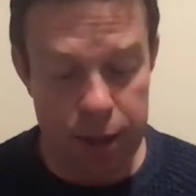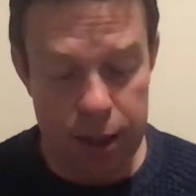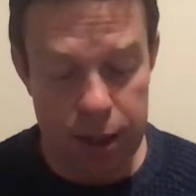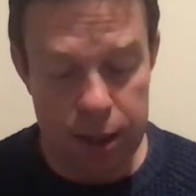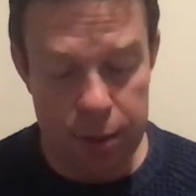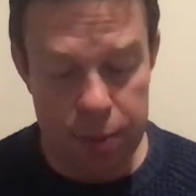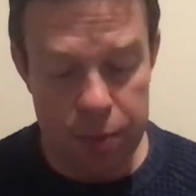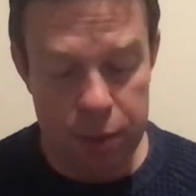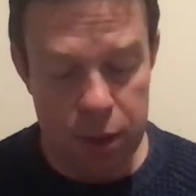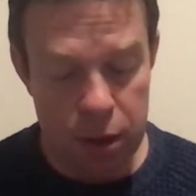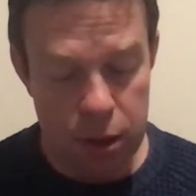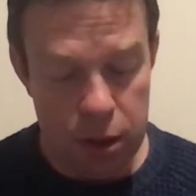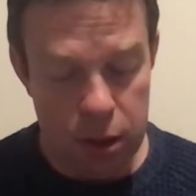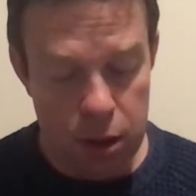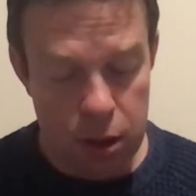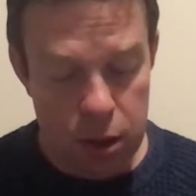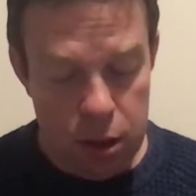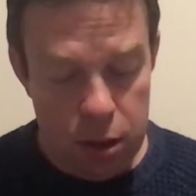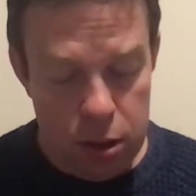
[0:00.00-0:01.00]
Um,
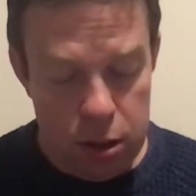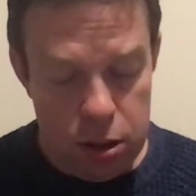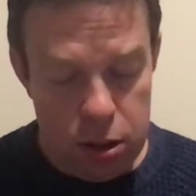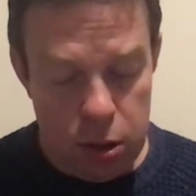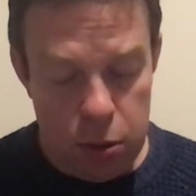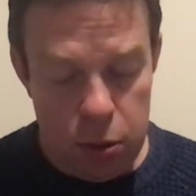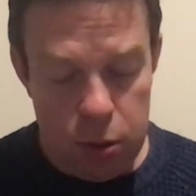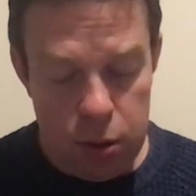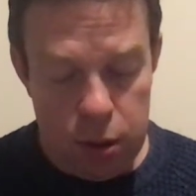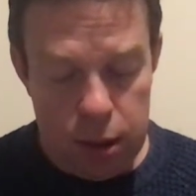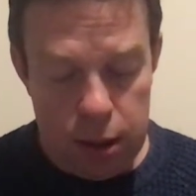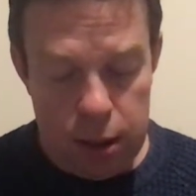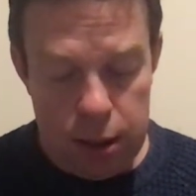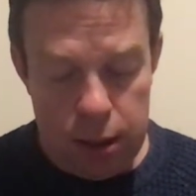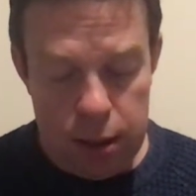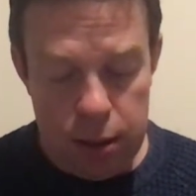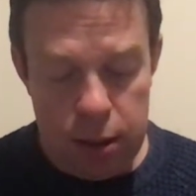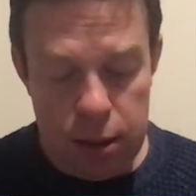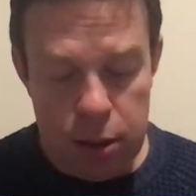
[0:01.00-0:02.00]
so, uh,
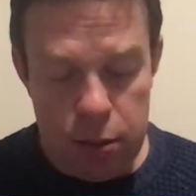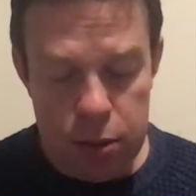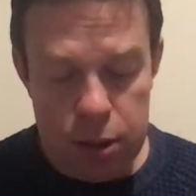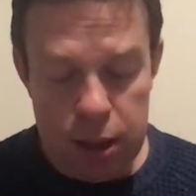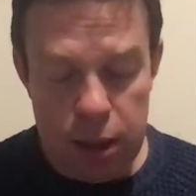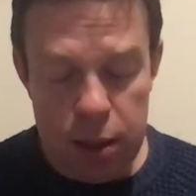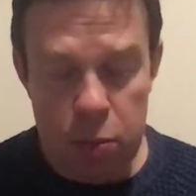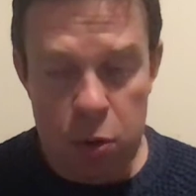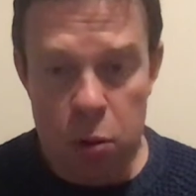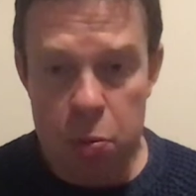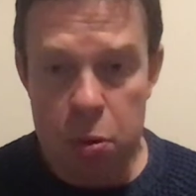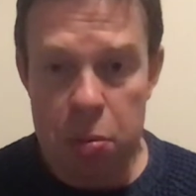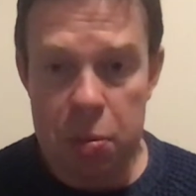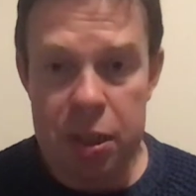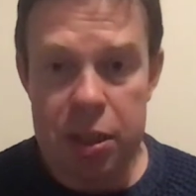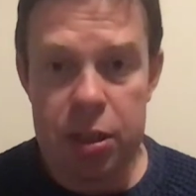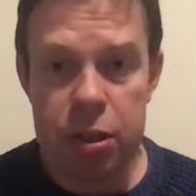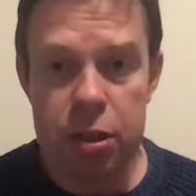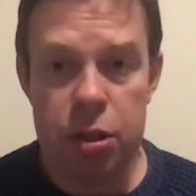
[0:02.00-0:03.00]
you know, time won't
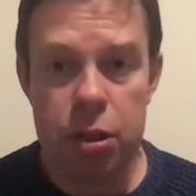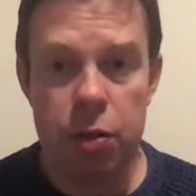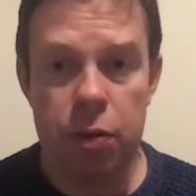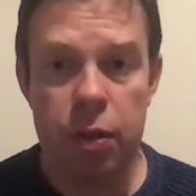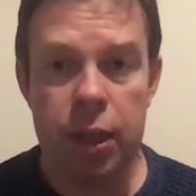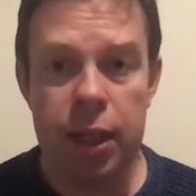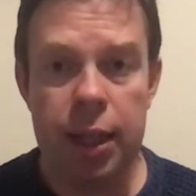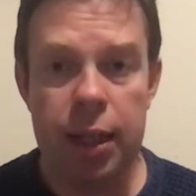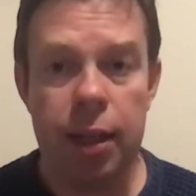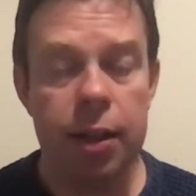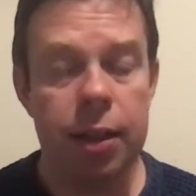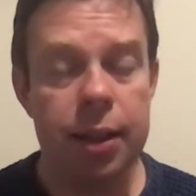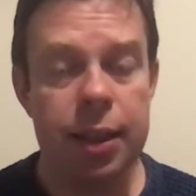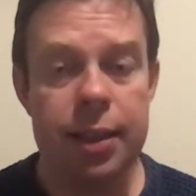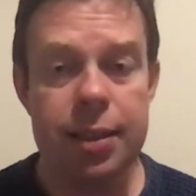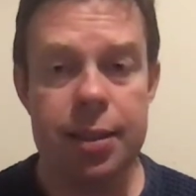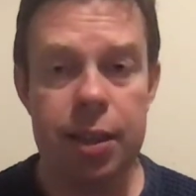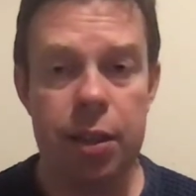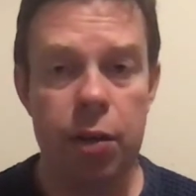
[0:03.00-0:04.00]
permit us to really kind of
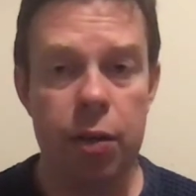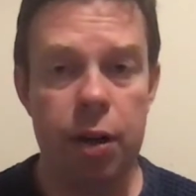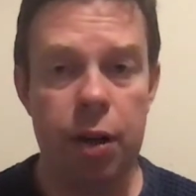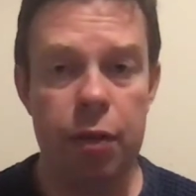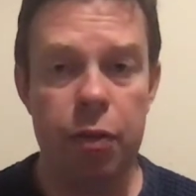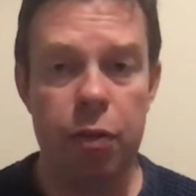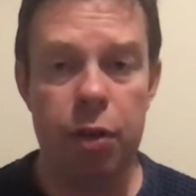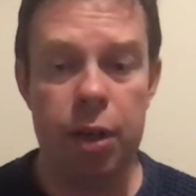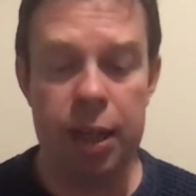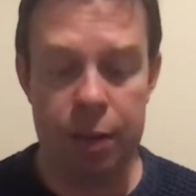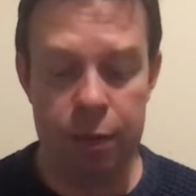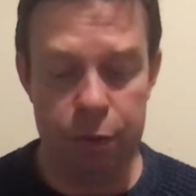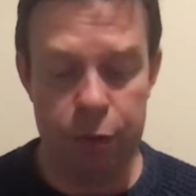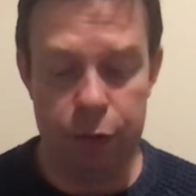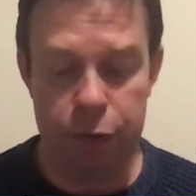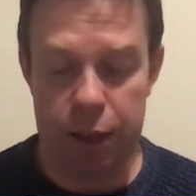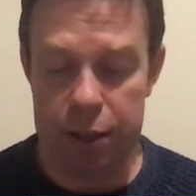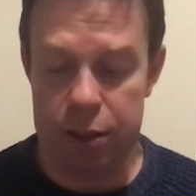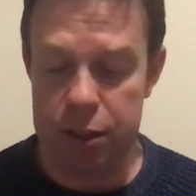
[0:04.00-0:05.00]
consider every
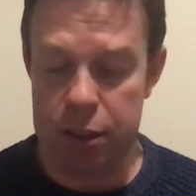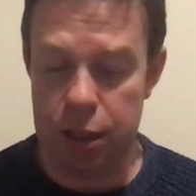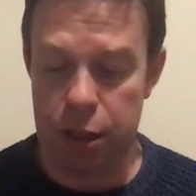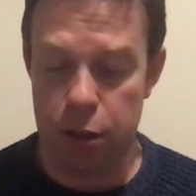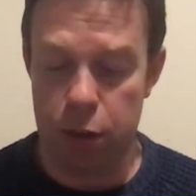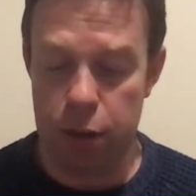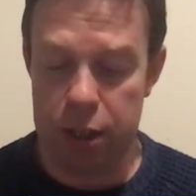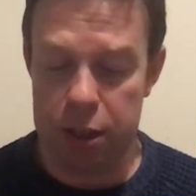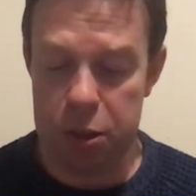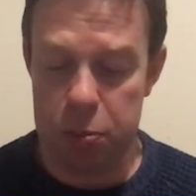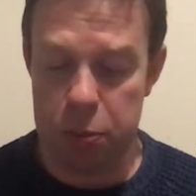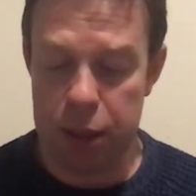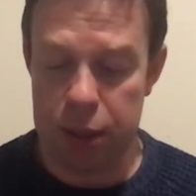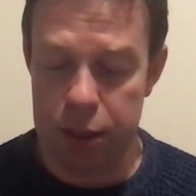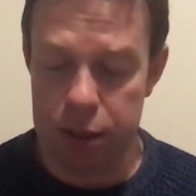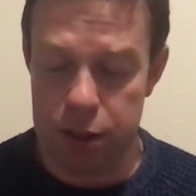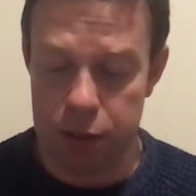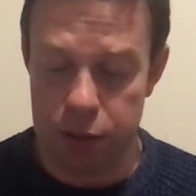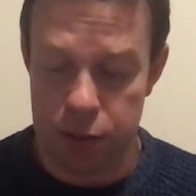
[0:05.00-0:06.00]
facet or
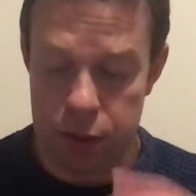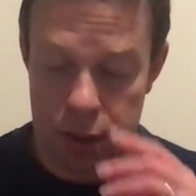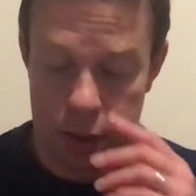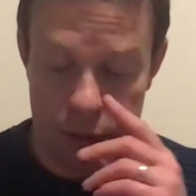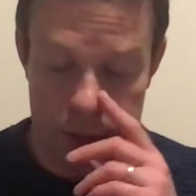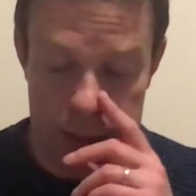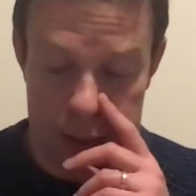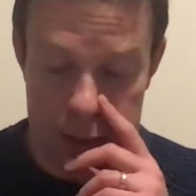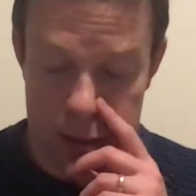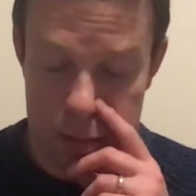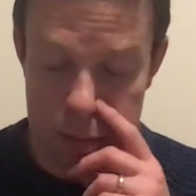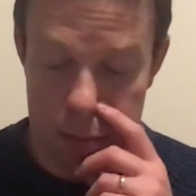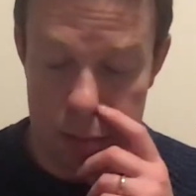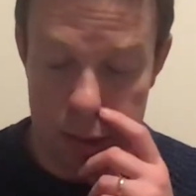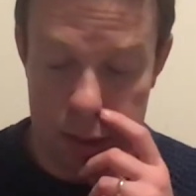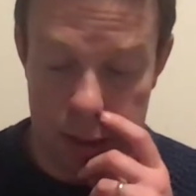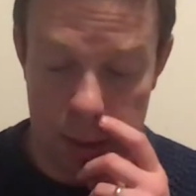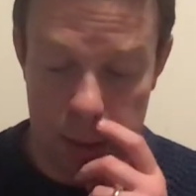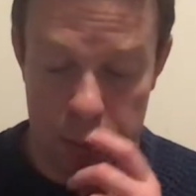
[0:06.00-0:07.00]
aspect of, of these
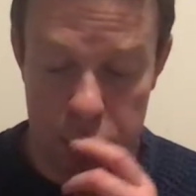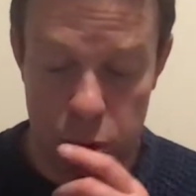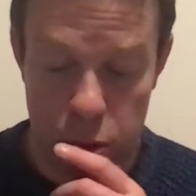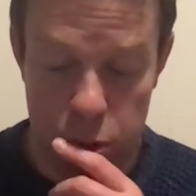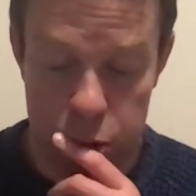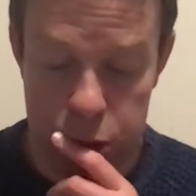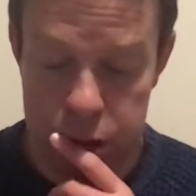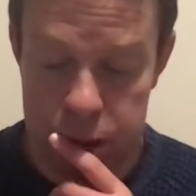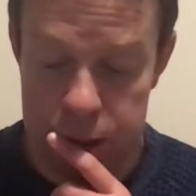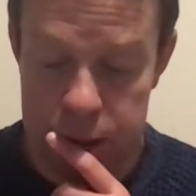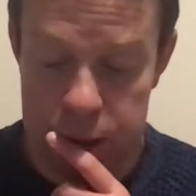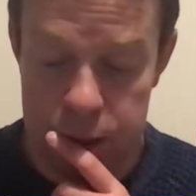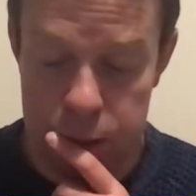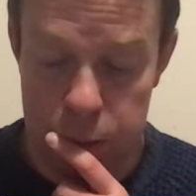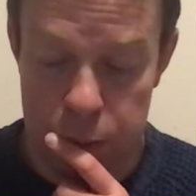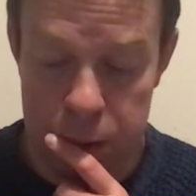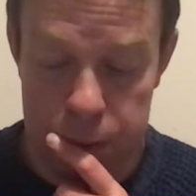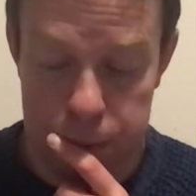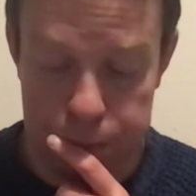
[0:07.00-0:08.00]
little portions,
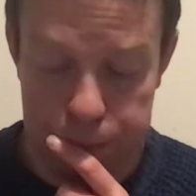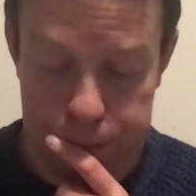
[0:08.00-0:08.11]
but